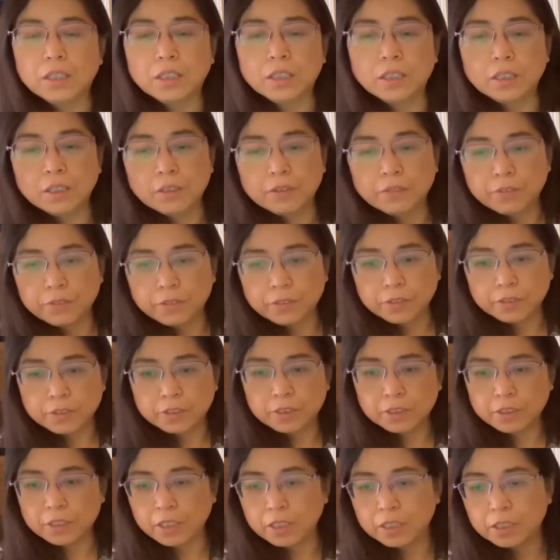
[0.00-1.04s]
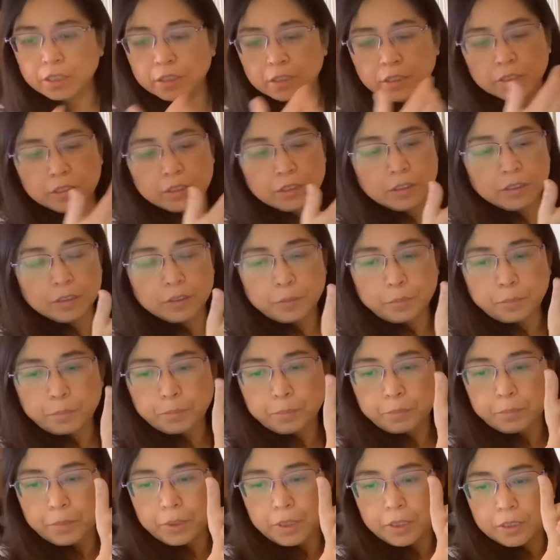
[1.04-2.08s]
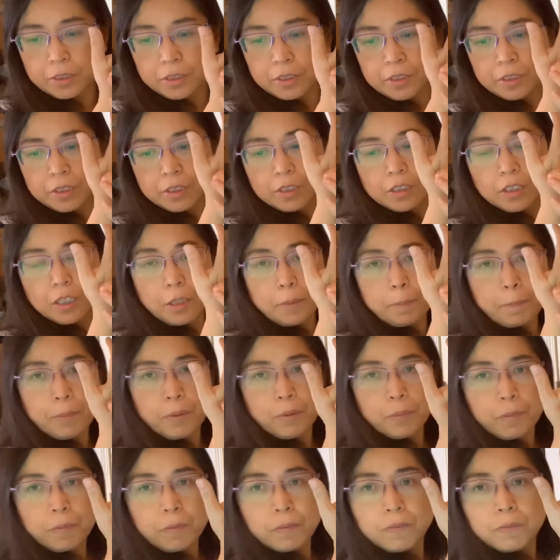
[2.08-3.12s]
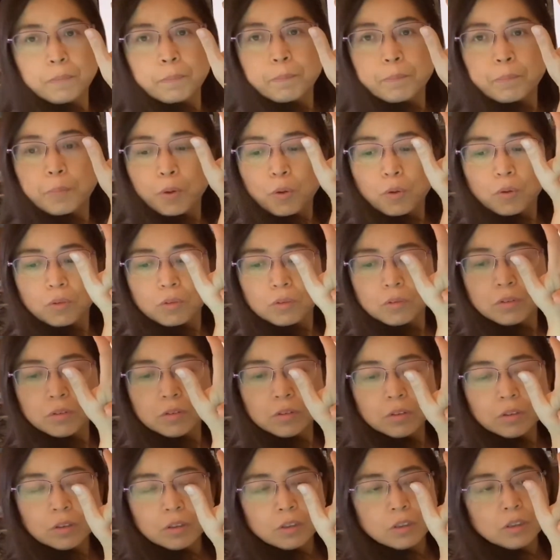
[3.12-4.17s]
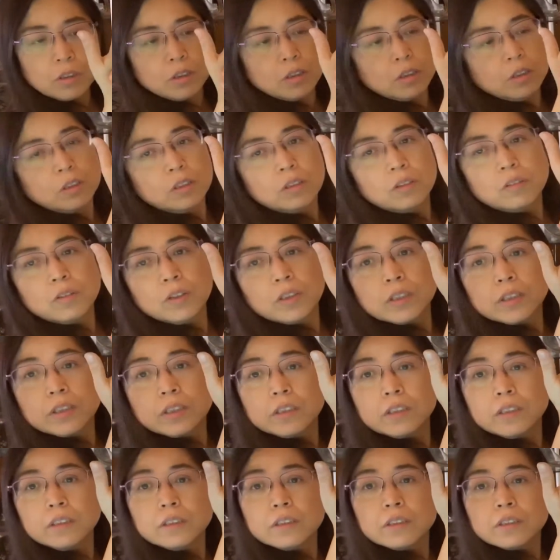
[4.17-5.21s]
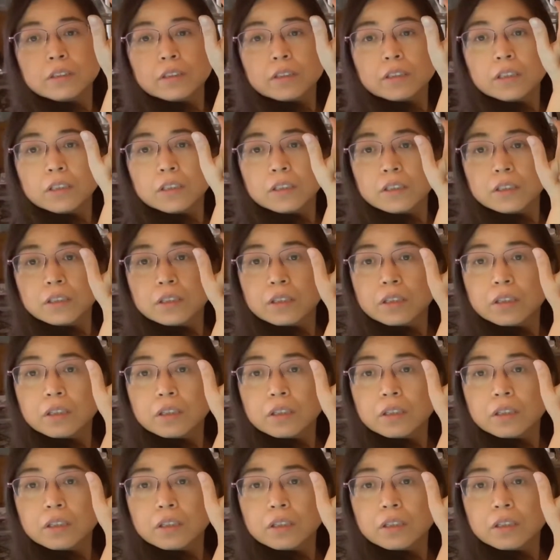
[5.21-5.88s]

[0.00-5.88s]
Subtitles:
of a second metacarpal bone. Right here, okay.